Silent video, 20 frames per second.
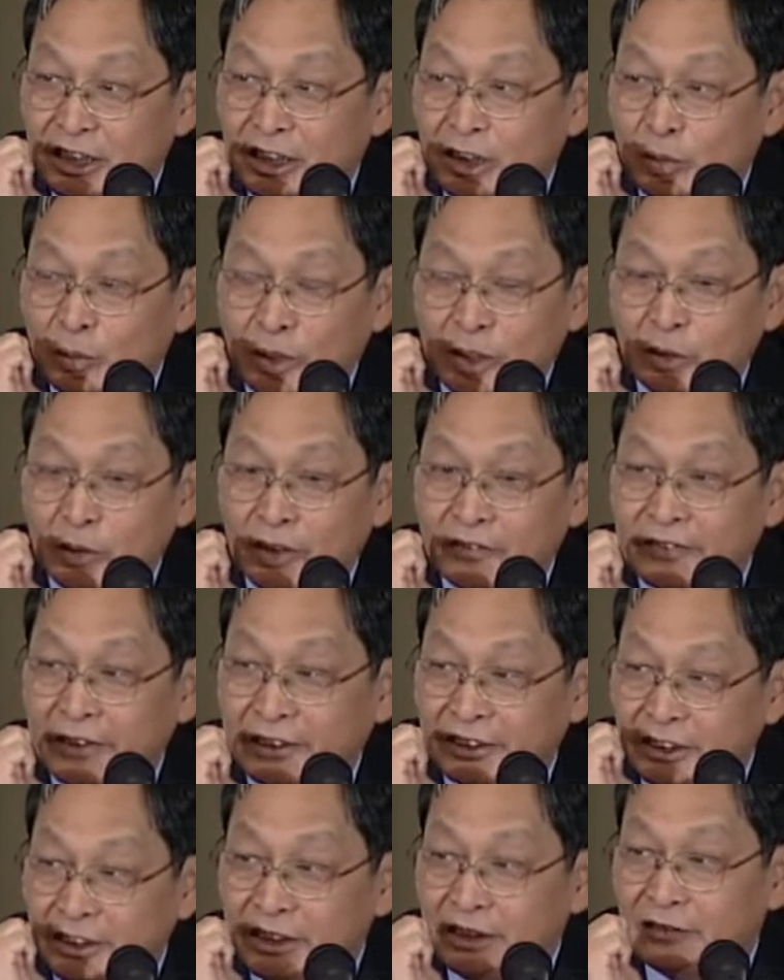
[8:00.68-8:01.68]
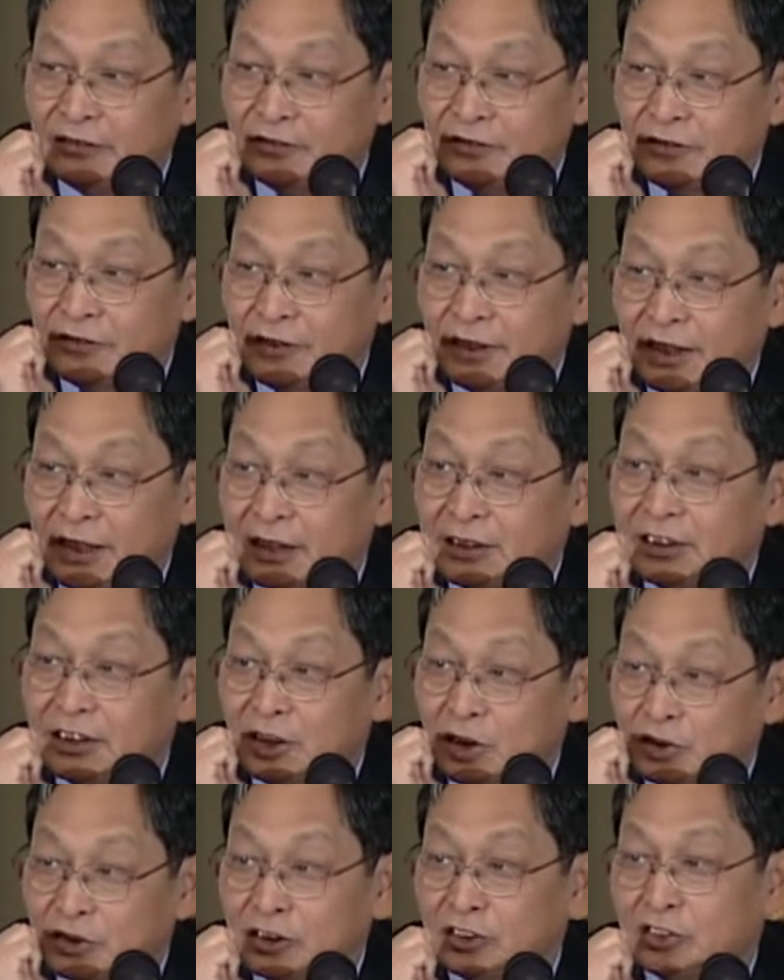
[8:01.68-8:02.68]
what we have achieved is a
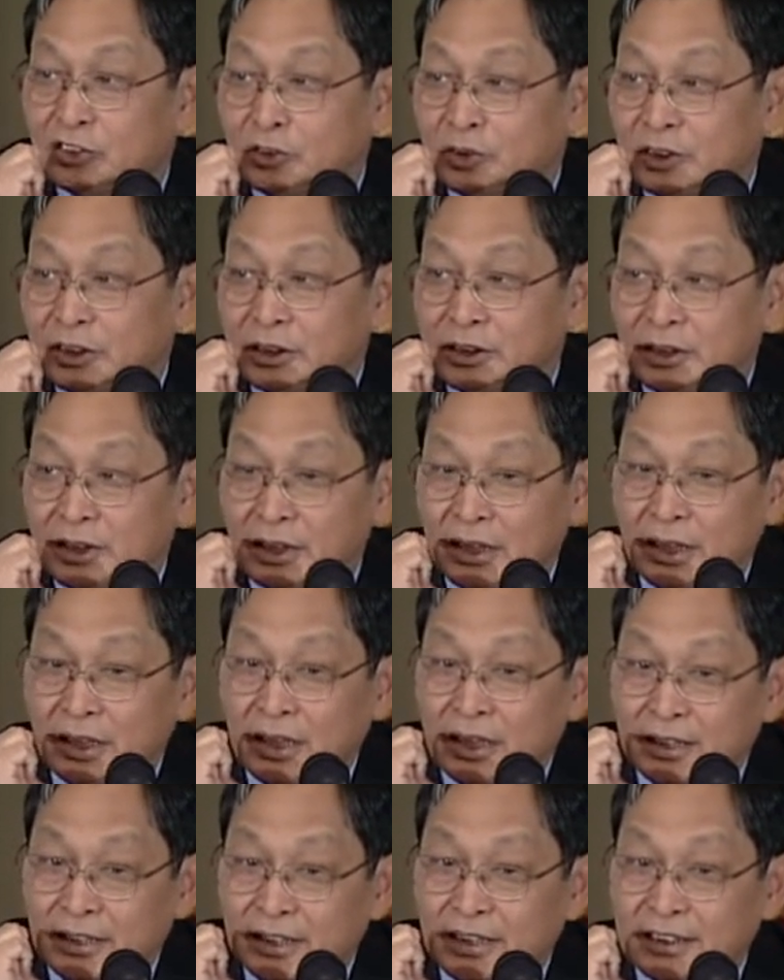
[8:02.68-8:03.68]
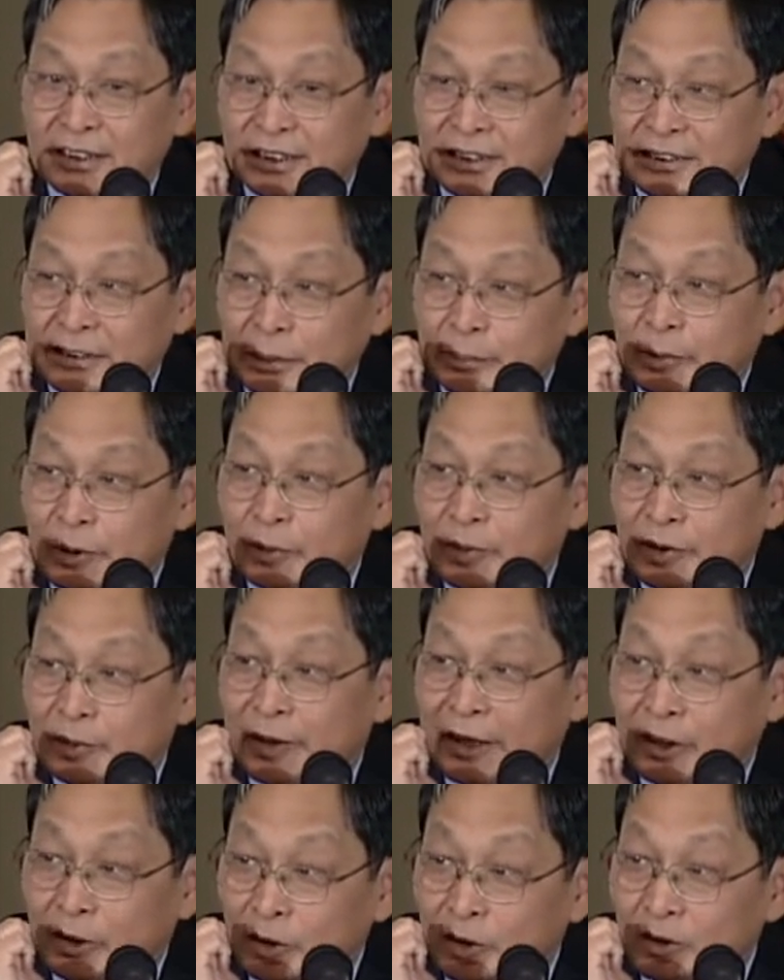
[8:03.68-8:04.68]
constitution that is acceptable
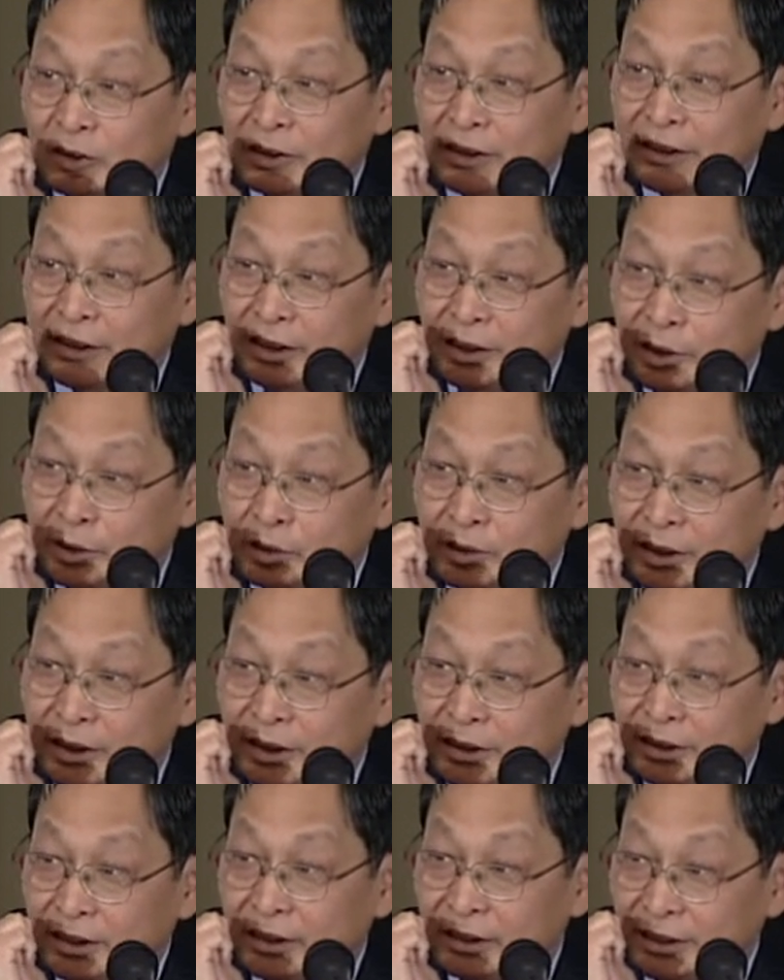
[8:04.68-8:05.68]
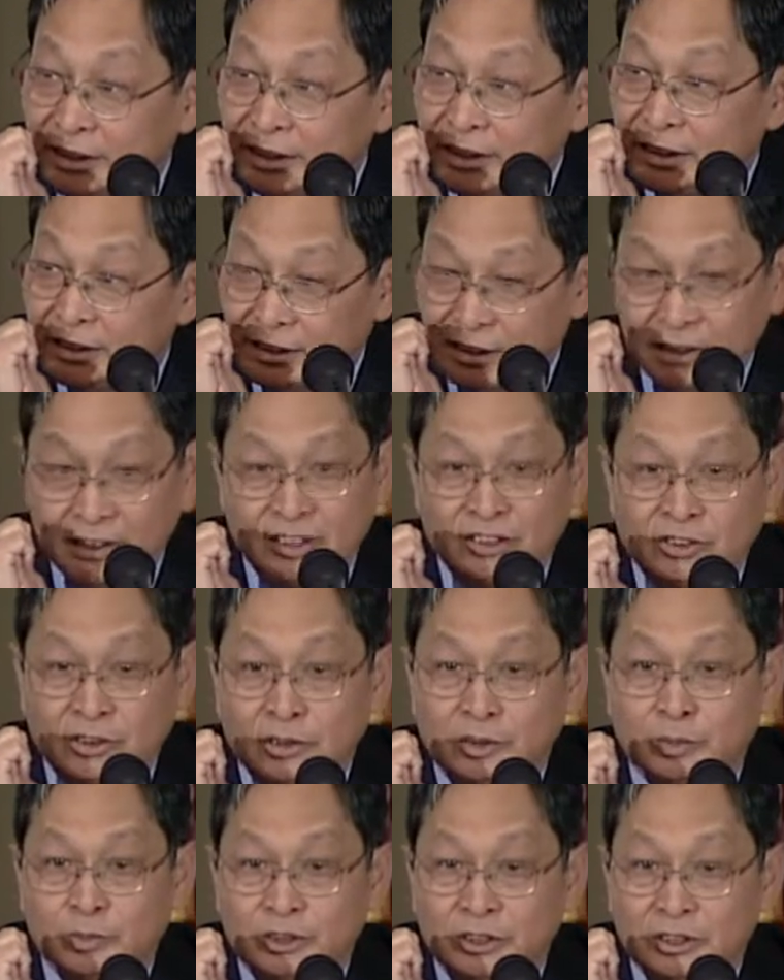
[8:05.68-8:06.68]
by all, including the insurgent
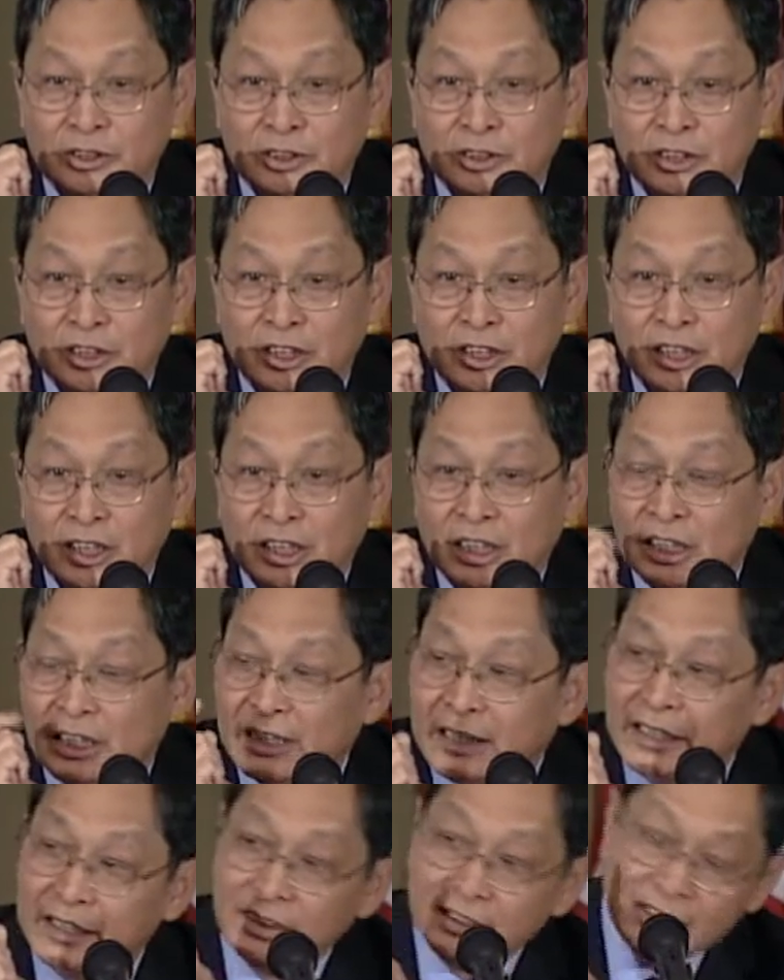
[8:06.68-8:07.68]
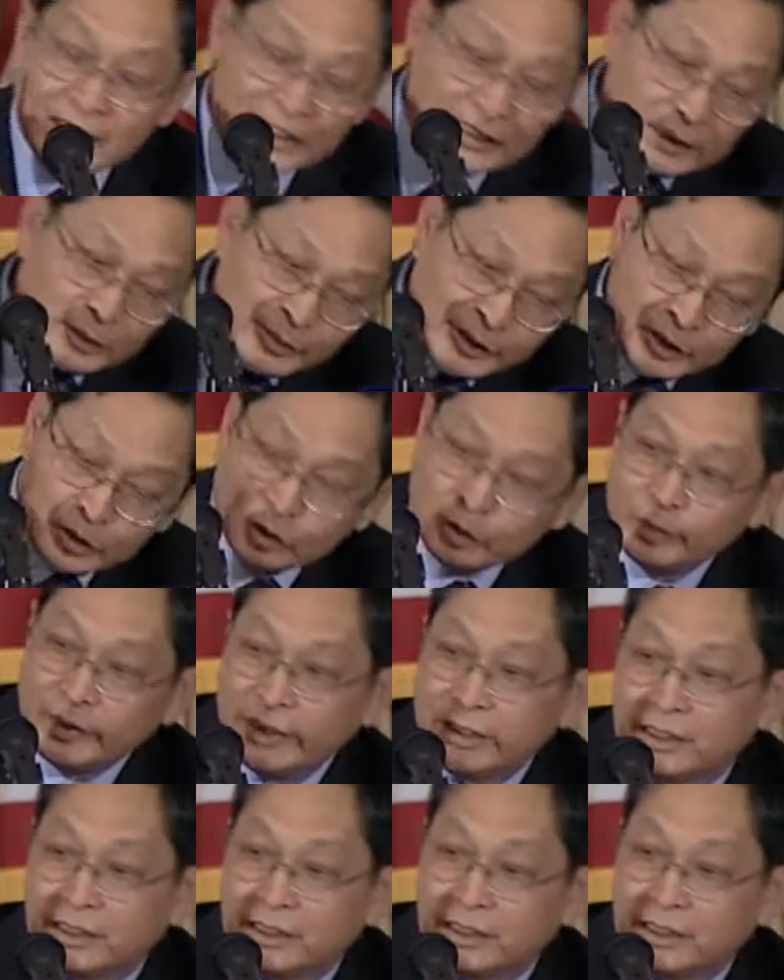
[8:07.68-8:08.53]
groups. Again, let me go back